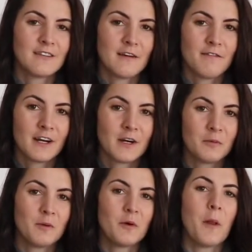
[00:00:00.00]
So I figured
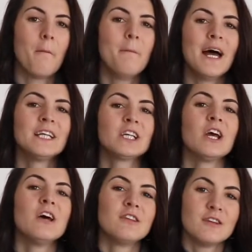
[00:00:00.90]
we would mesh
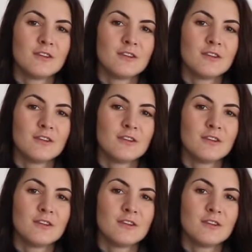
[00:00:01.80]
the